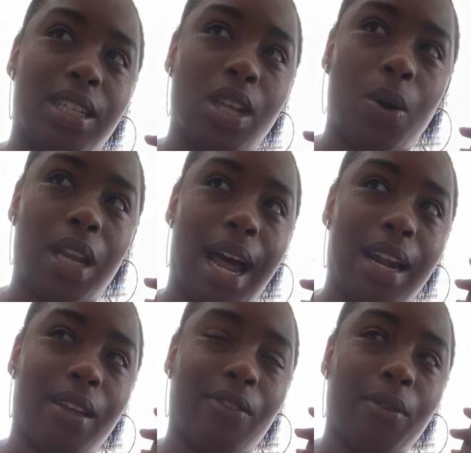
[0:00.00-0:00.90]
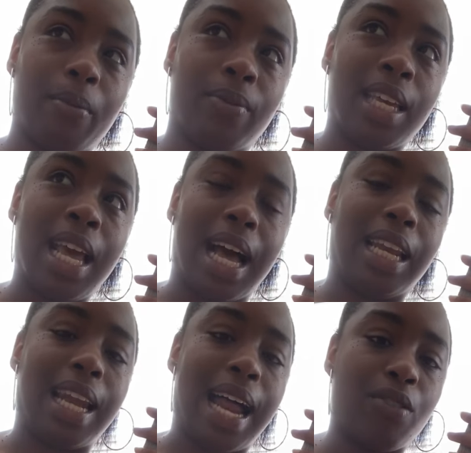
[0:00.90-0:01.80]
So a lot of a
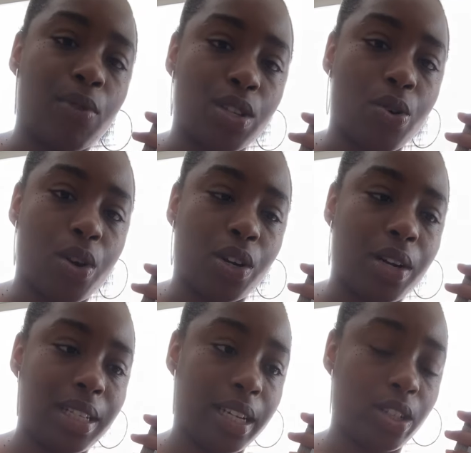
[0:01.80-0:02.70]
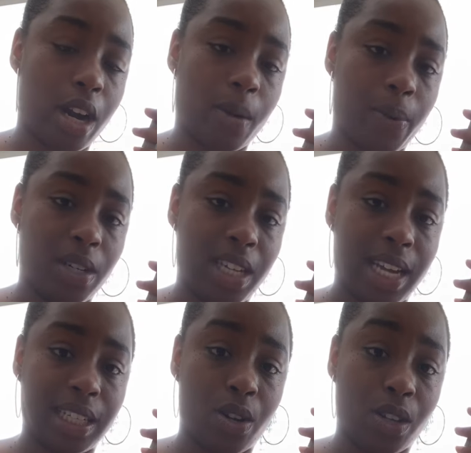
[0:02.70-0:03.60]
lot of what's going on is they're trying to
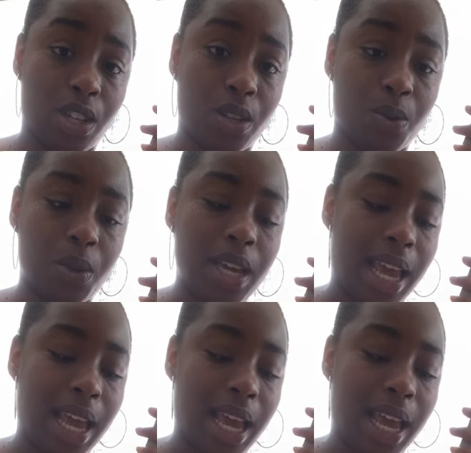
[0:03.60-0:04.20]
project on you.